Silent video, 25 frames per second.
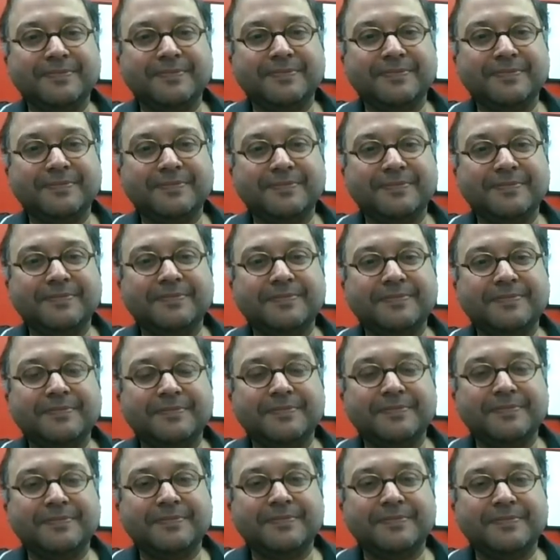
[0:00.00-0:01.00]

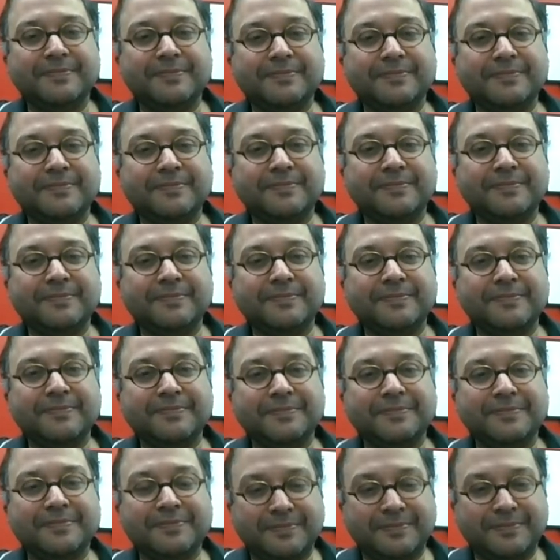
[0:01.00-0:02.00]

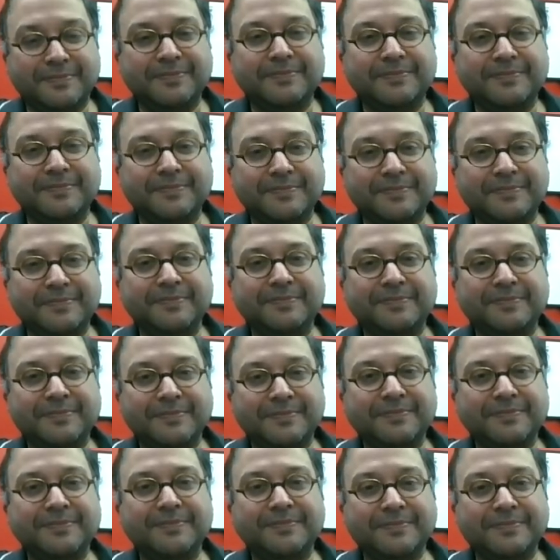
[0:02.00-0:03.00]

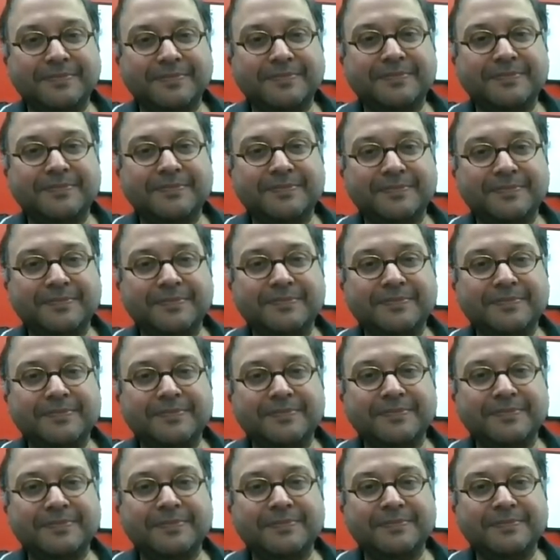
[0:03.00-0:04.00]

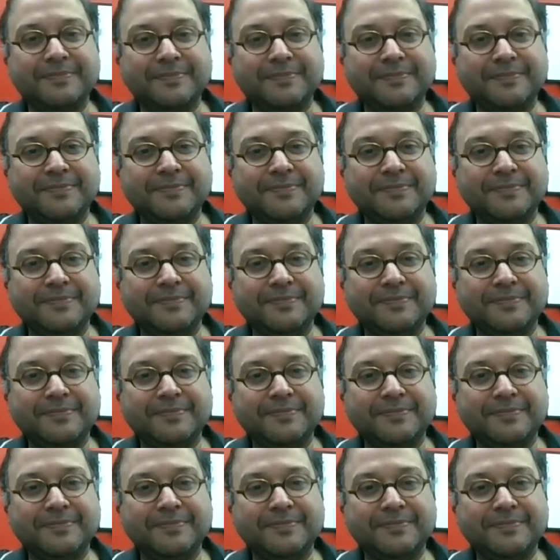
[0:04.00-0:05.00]

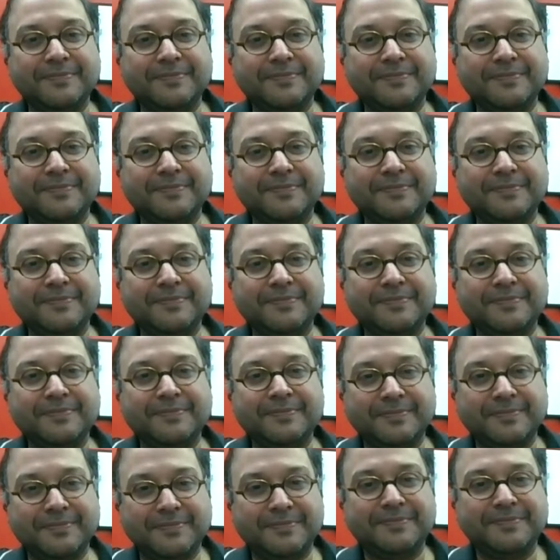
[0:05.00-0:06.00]

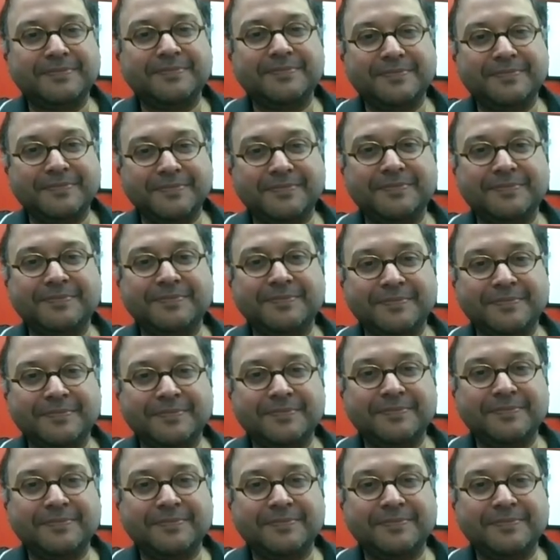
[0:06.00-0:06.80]
No words are spoken by the person on screen.